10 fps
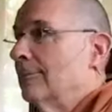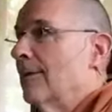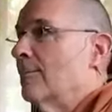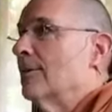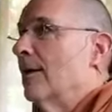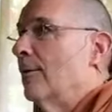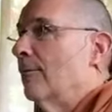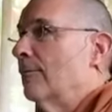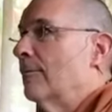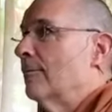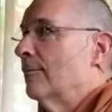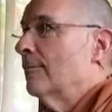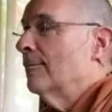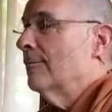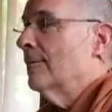himself,
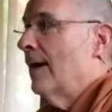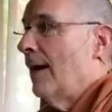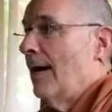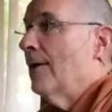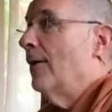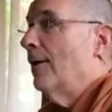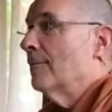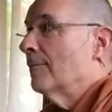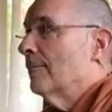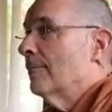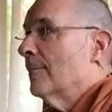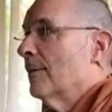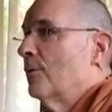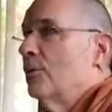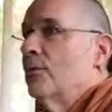Agha,
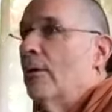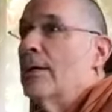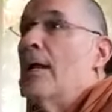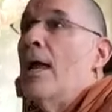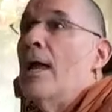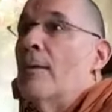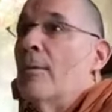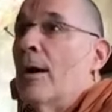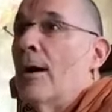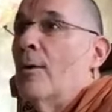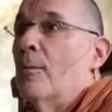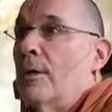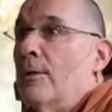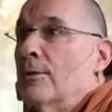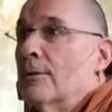whose very name, Agha,
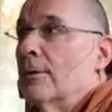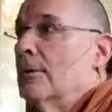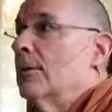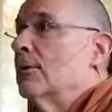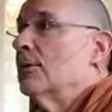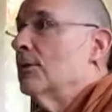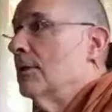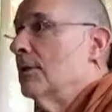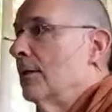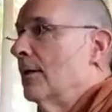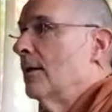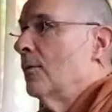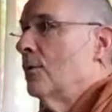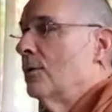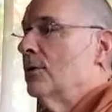means sin,
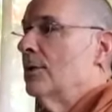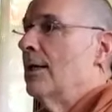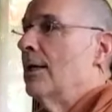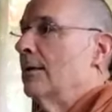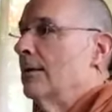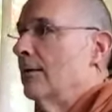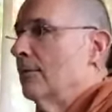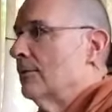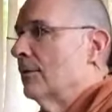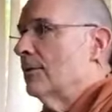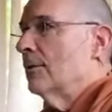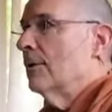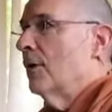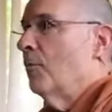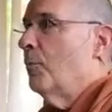which is the antithesis
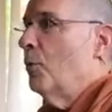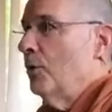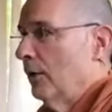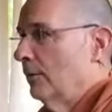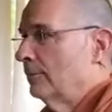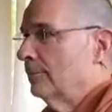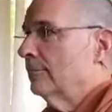of Punya.